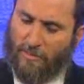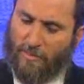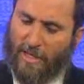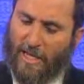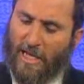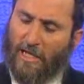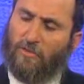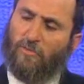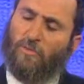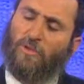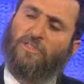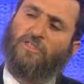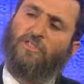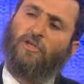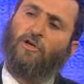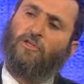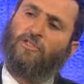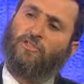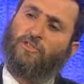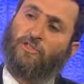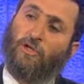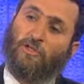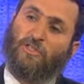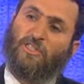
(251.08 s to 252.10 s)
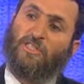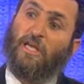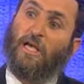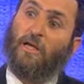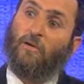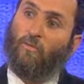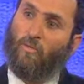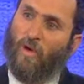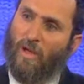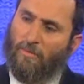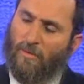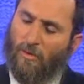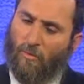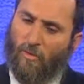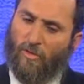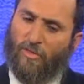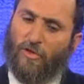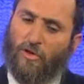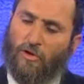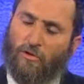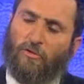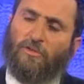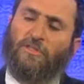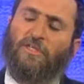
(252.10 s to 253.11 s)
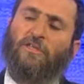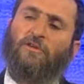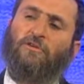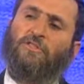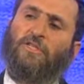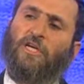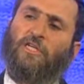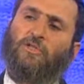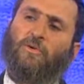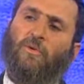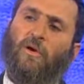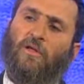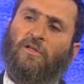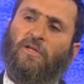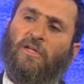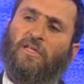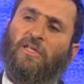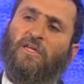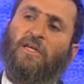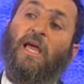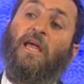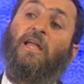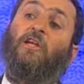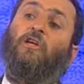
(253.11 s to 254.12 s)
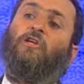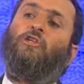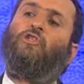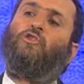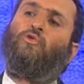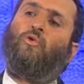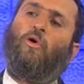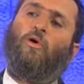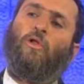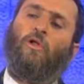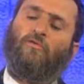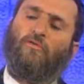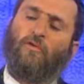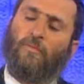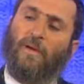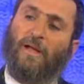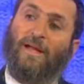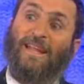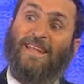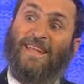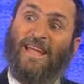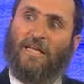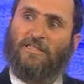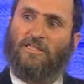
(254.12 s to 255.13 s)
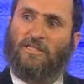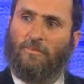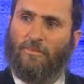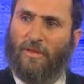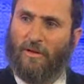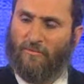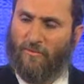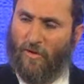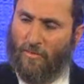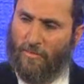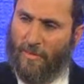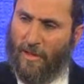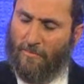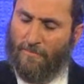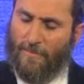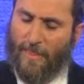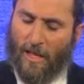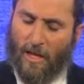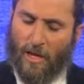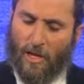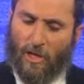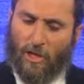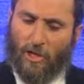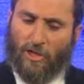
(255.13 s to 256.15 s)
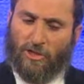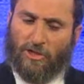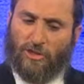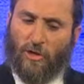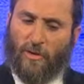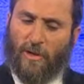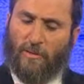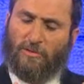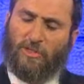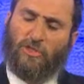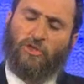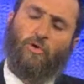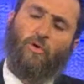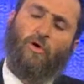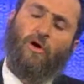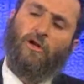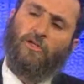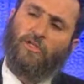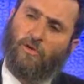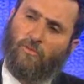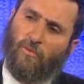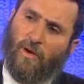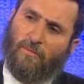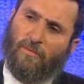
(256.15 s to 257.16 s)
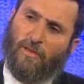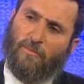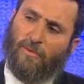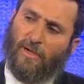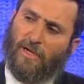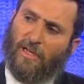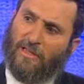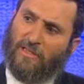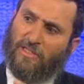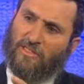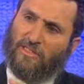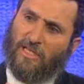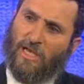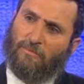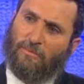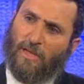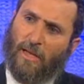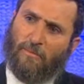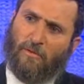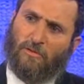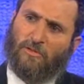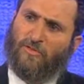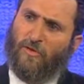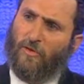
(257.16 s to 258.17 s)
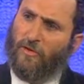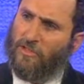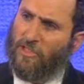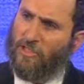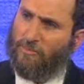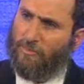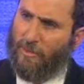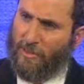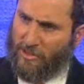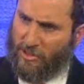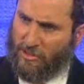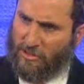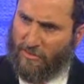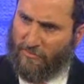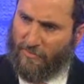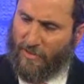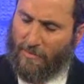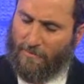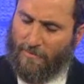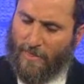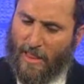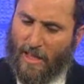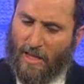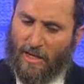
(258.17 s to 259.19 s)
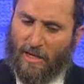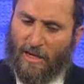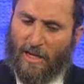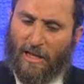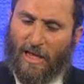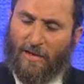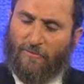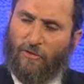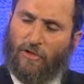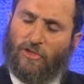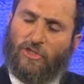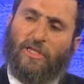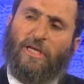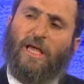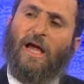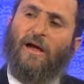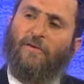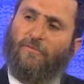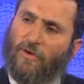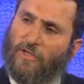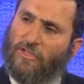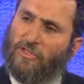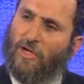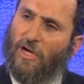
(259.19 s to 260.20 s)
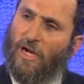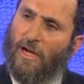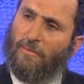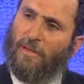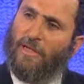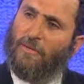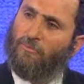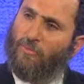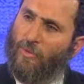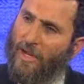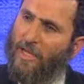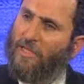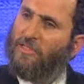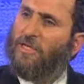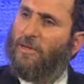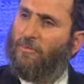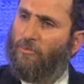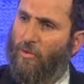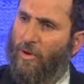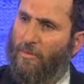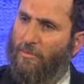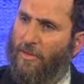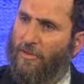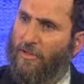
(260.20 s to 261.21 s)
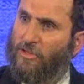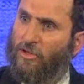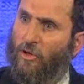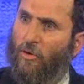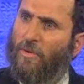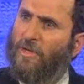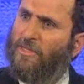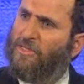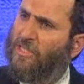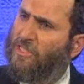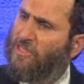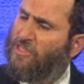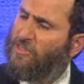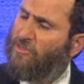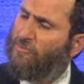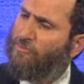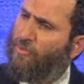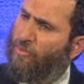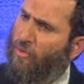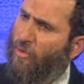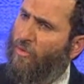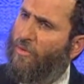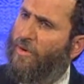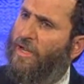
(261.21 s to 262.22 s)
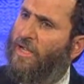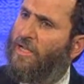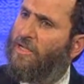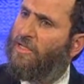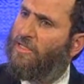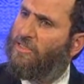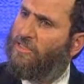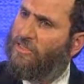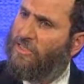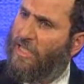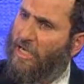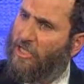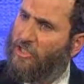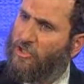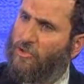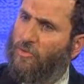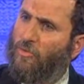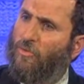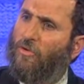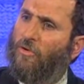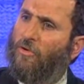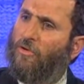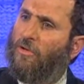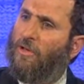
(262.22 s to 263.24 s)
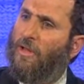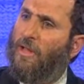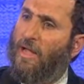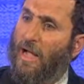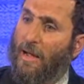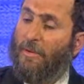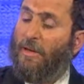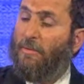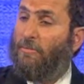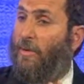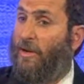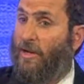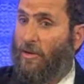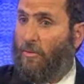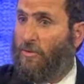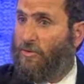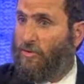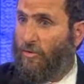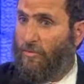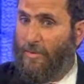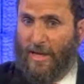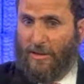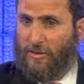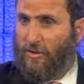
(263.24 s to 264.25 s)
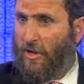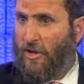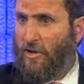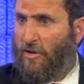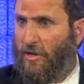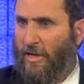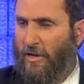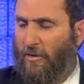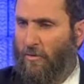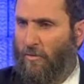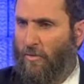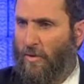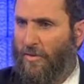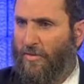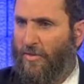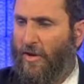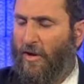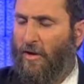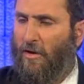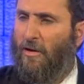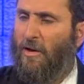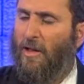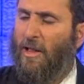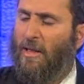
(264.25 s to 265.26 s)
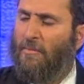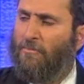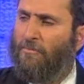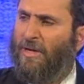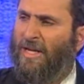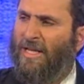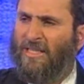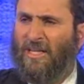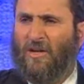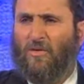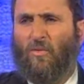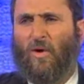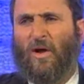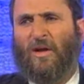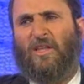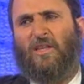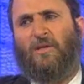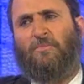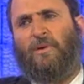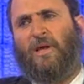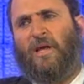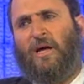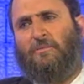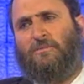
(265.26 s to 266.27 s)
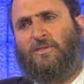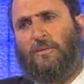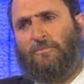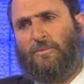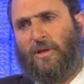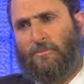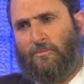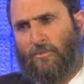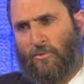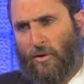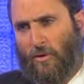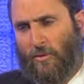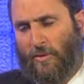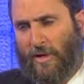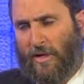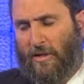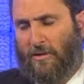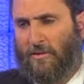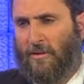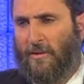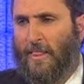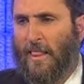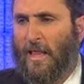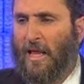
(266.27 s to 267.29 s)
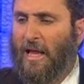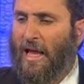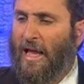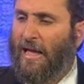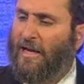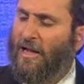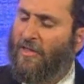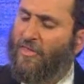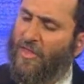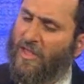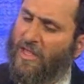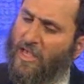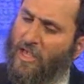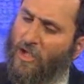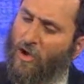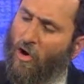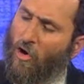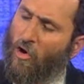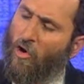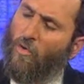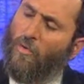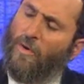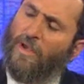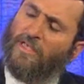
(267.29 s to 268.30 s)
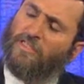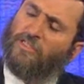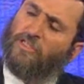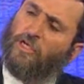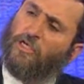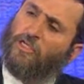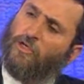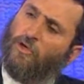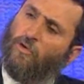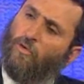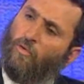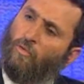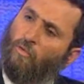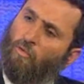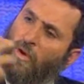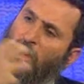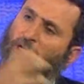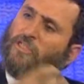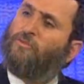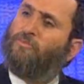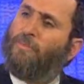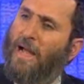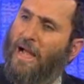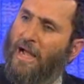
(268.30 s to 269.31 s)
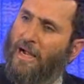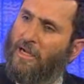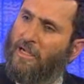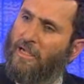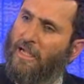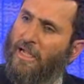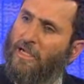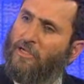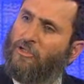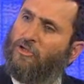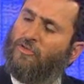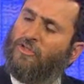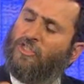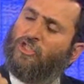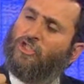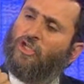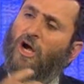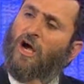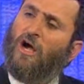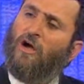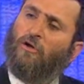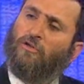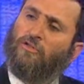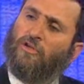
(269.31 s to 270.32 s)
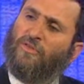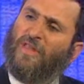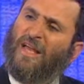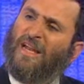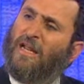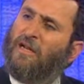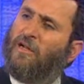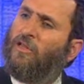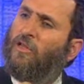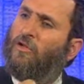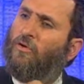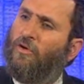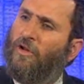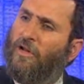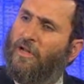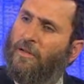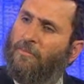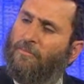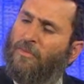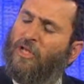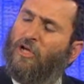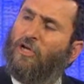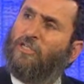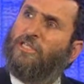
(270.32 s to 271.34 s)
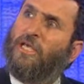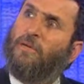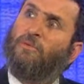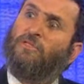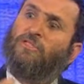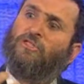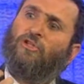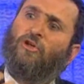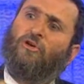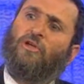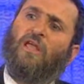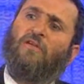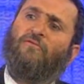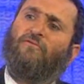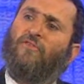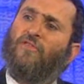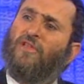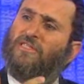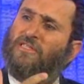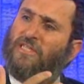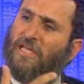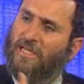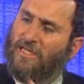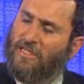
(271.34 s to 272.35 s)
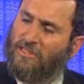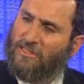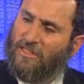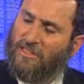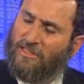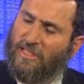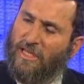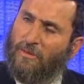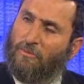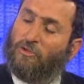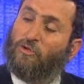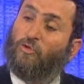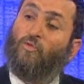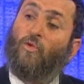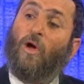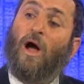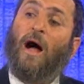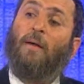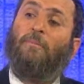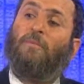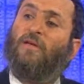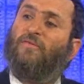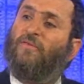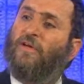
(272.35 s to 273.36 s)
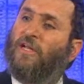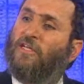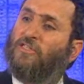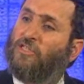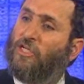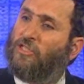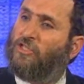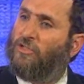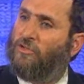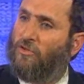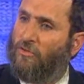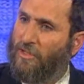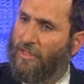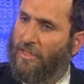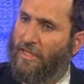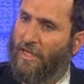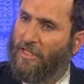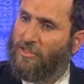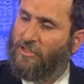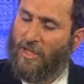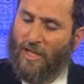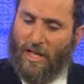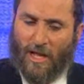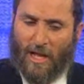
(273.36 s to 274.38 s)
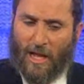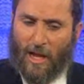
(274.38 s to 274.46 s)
He began to associate women with using their sexuality to gain control over men and get something from them. So he was drawn to women, but at the same time he was very suspicious of them. And virtually every time he brings up women, there's always this prurient sexual, I mean, Michael was romantic, you could hear it right there, but he didn't want it to become something prurient. And I think he always reached back into this childhood that had eluded him because he was looking for this innocence. He was robbed of it at such an early age.